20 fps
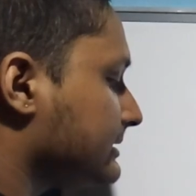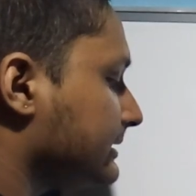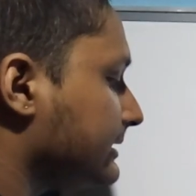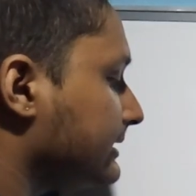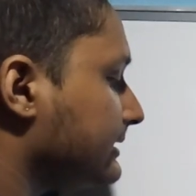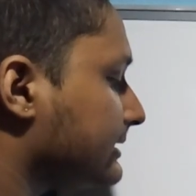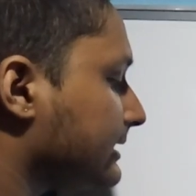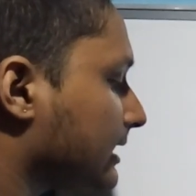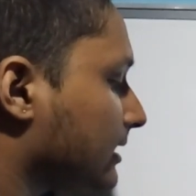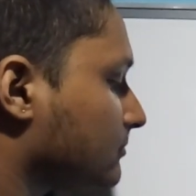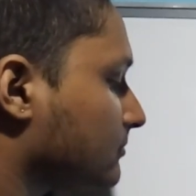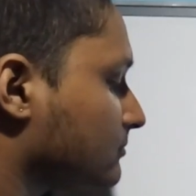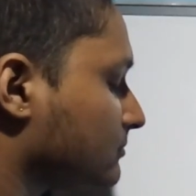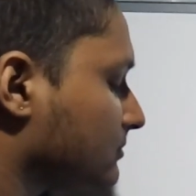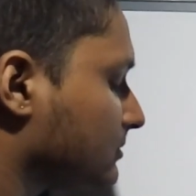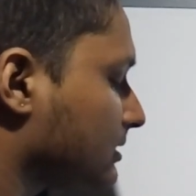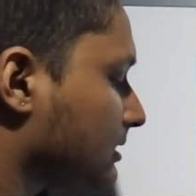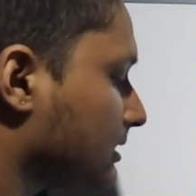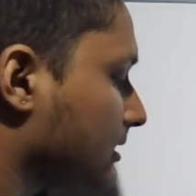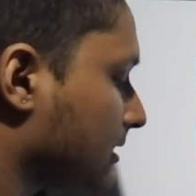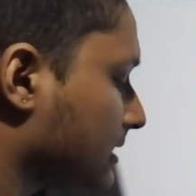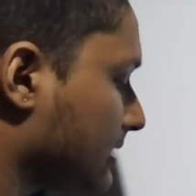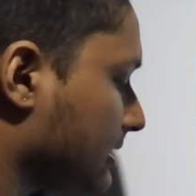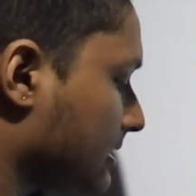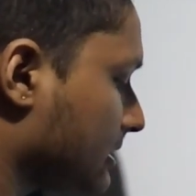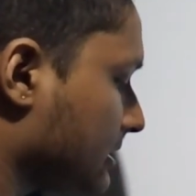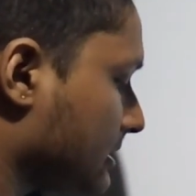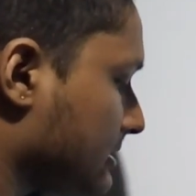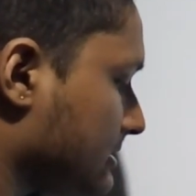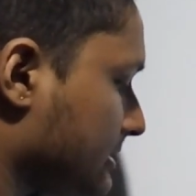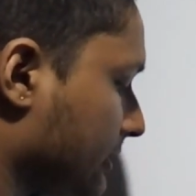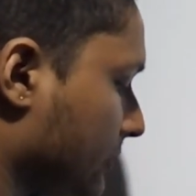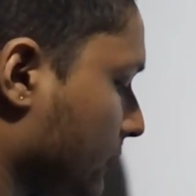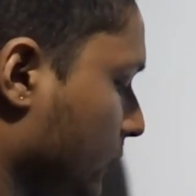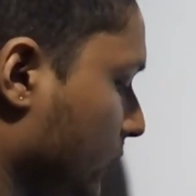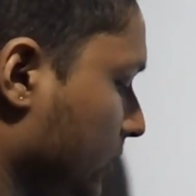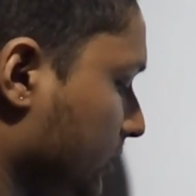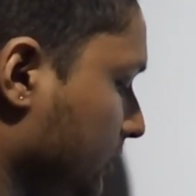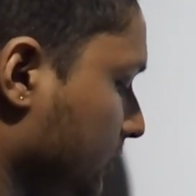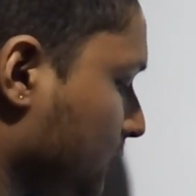theta is
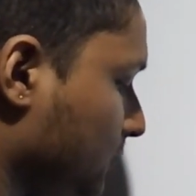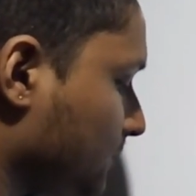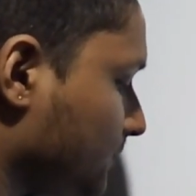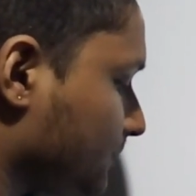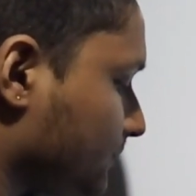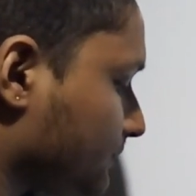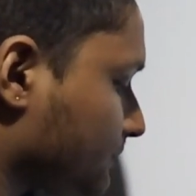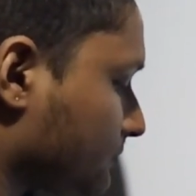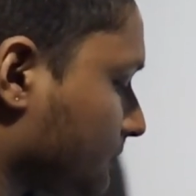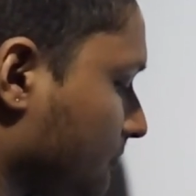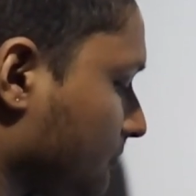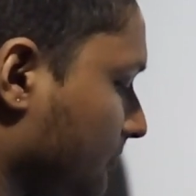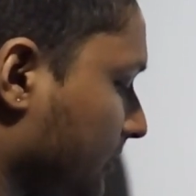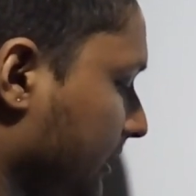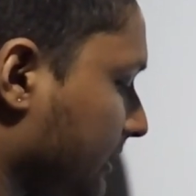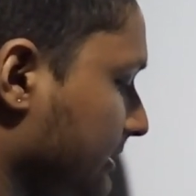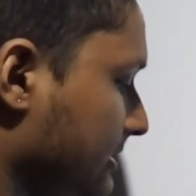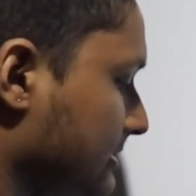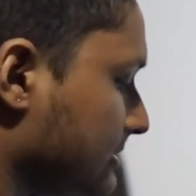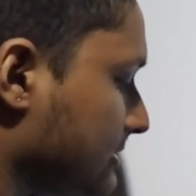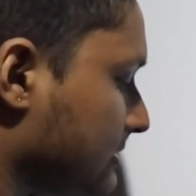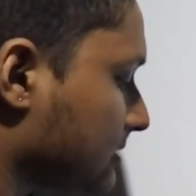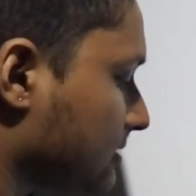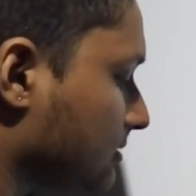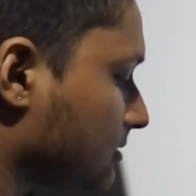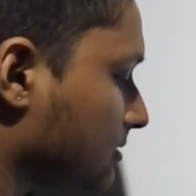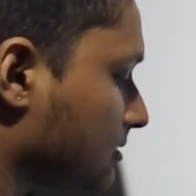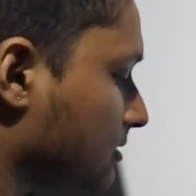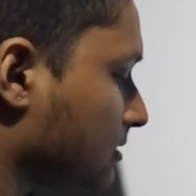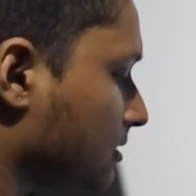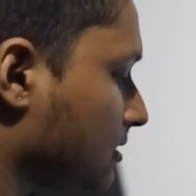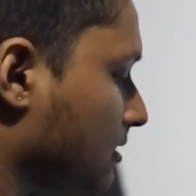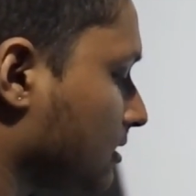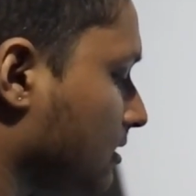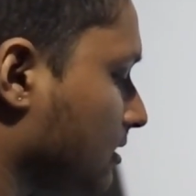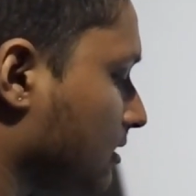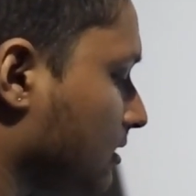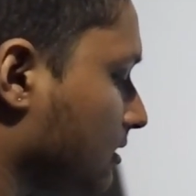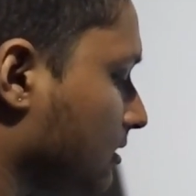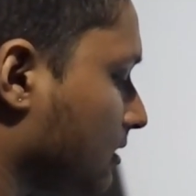equal to minus
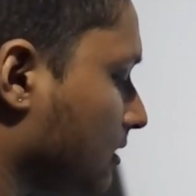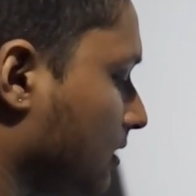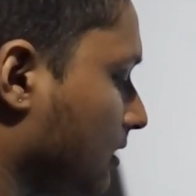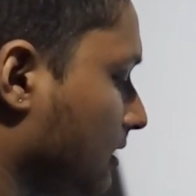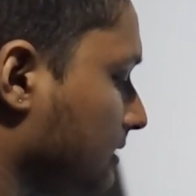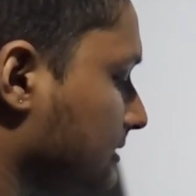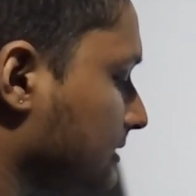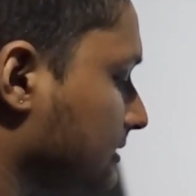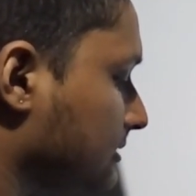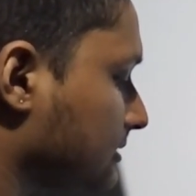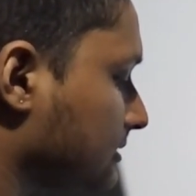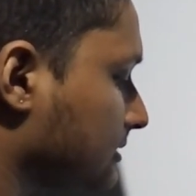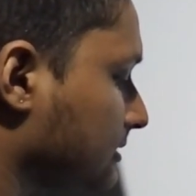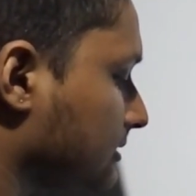cot